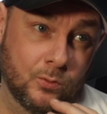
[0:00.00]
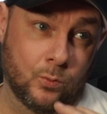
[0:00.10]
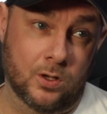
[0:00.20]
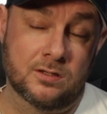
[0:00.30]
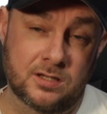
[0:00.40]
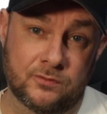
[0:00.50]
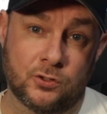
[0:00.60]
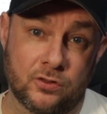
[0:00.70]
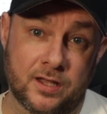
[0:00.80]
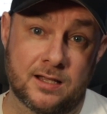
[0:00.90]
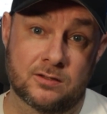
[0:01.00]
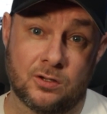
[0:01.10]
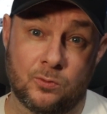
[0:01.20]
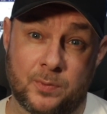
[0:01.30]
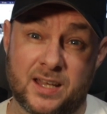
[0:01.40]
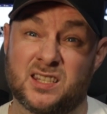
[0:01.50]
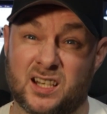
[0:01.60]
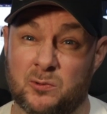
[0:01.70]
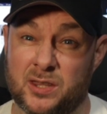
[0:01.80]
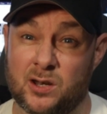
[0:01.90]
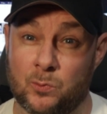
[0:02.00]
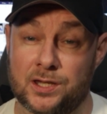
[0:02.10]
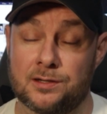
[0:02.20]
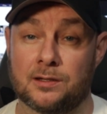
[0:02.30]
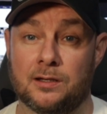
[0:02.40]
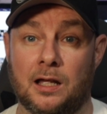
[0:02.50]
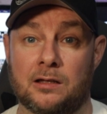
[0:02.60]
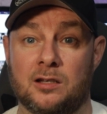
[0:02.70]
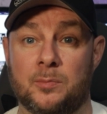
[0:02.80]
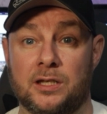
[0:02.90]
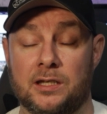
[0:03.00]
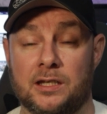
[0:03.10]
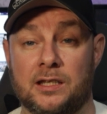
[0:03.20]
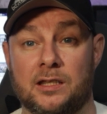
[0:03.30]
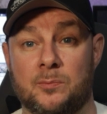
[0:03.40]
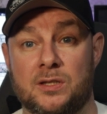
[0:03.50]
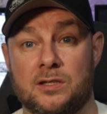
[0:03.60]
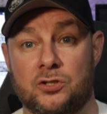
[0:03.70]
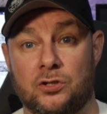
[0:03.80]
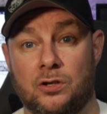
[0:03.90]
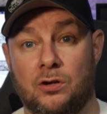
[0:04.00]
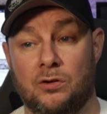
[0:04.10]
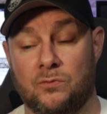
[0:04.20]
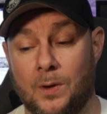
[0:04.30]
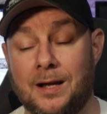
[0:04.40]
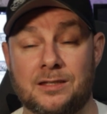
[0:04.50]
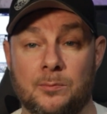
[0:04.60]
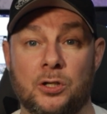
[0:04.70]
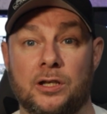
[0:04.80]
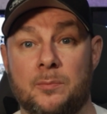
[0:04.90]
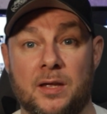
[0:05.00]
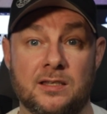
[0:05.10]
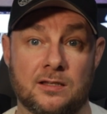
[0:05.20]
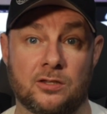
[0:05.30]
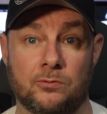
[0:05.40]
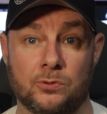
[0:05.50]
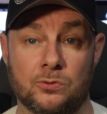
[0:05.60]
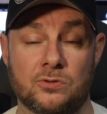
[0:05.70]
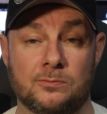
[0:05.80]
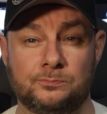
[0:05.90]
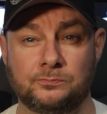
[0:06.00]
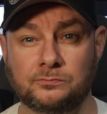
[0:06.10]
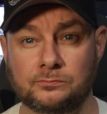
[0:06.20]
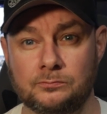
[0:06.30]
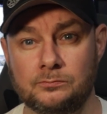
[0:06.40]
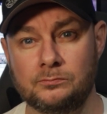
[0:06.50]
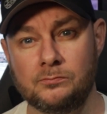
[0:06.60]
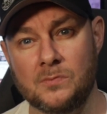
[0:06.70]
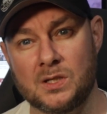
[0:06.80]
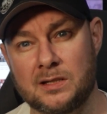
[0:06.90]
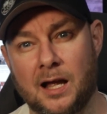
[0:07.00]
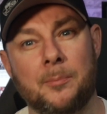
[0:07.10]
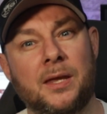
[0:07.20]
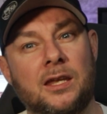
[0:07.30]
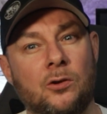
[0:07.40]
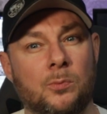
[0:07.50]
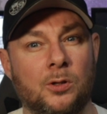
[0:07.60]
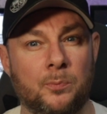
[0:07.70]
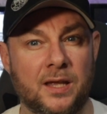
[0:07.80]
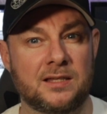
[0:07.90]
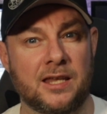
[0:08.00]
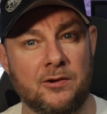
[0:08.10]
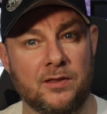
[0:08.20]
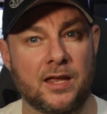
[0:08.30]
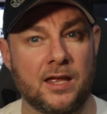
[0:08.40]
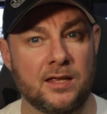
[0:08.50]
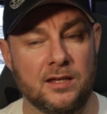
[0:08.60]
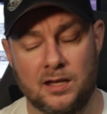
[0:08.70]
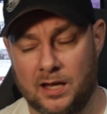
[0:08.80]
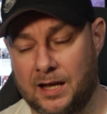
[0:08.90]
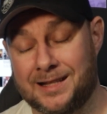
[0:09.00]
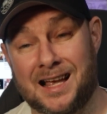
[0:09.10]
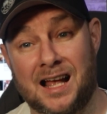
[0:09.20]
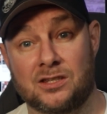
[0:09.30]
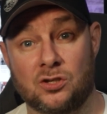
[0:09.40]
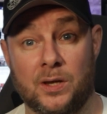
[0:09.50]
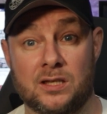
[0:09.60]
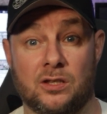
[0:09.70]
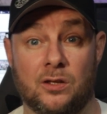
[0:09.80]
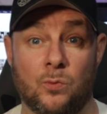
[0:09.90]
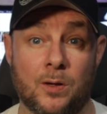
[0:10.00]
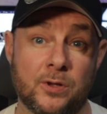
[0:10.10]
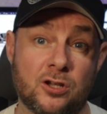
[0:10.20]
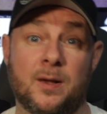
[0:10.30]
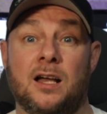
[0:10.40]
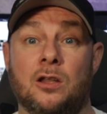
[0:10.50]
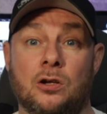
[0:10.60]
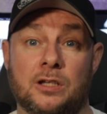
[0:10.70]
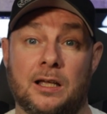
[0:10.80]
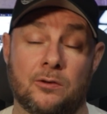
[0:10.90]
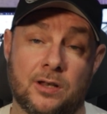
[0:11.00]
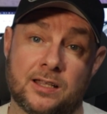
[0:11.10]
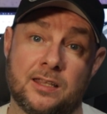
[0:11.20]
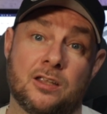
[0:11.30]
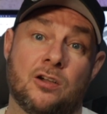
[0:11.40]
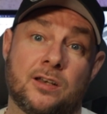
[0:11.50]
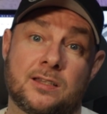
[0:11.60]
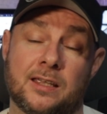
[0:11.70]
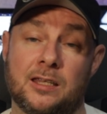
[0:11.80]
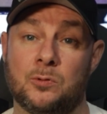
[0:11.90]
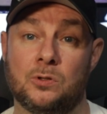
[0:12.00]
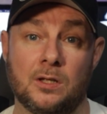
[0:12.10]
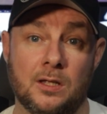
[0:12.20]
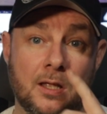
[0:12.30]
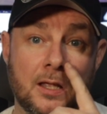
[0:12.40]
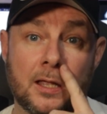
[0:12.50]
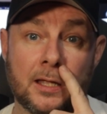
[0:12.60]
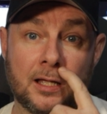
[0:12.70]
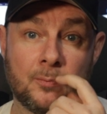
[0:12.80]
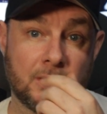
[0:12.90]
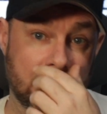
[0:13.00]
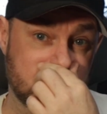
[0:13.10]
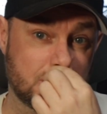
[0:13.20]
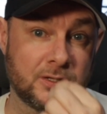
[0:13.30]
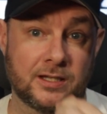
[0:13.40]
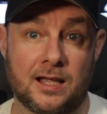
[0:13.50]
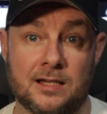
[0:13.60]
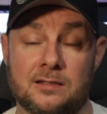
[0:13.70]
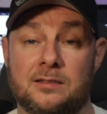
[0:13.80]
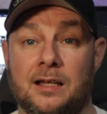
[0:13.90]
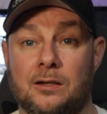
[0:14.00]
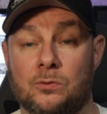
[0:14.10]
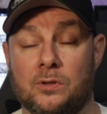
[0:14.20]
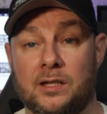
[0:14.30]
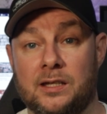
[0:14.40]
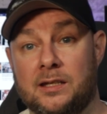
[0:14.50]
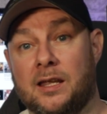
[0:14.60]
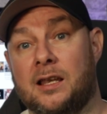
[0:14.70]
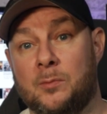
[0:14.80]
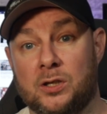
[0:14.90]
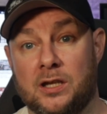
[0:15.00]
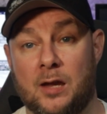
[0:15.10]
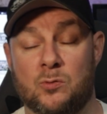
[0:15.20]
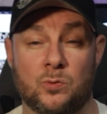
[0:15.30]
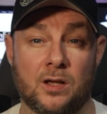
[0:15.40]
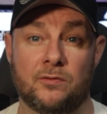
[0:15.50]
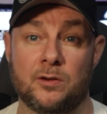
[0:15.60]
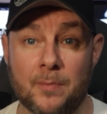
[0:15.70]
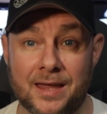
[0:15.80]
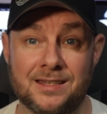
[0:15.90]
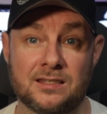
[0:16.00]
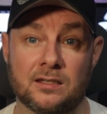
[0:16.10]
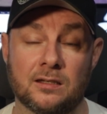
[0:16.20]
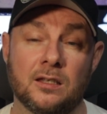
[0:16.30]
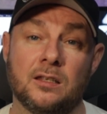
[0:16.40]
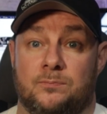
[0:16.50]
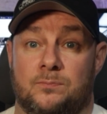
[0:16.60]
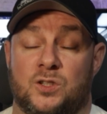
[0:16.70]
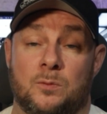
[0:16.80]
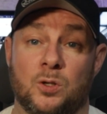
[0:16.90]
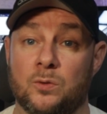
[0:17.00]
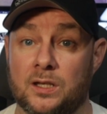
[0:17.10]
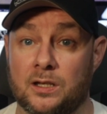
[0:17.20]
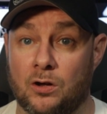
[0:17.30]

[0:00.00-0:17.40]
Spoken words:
once I've done that, so basically within a week, I'm going to be in the position of, whilst I'm learning the basics of the rules, start picking up little bits here and there to add to it, so that when we come out of lockdown, I can get on a table and play with some of the guys down in Element Games. We have an amazing community